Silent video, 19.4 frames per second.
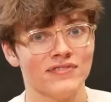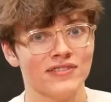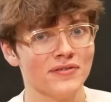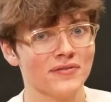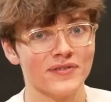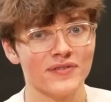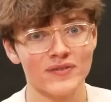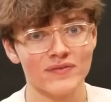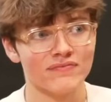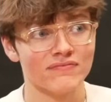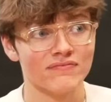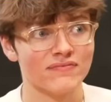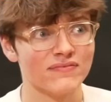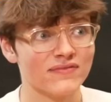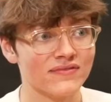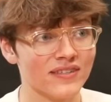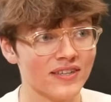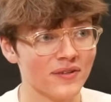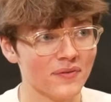are we, what
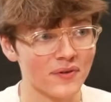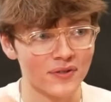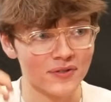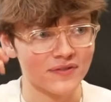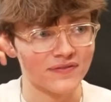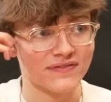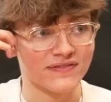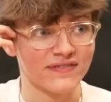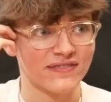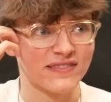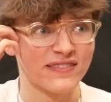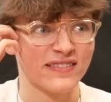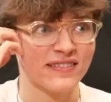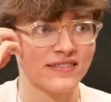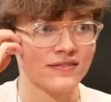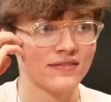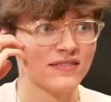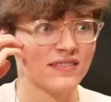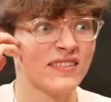are we
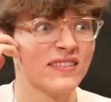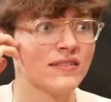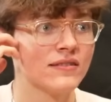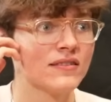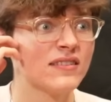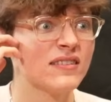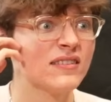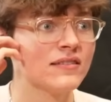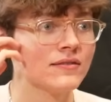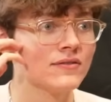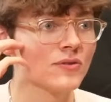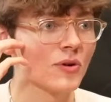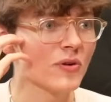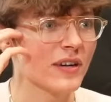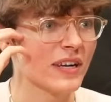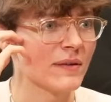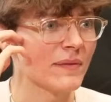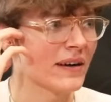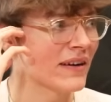
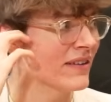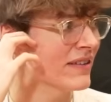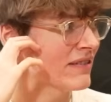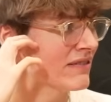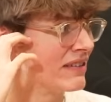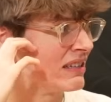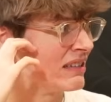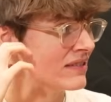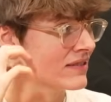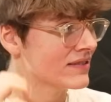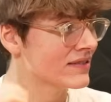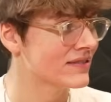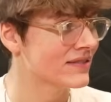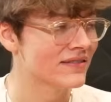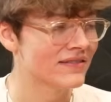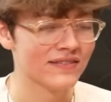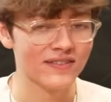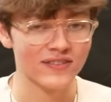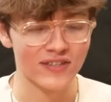talking about?
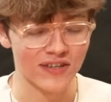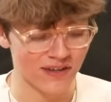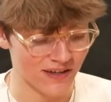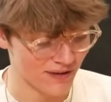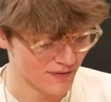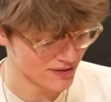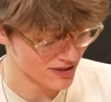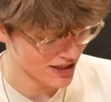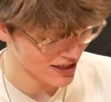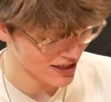Sorry, that was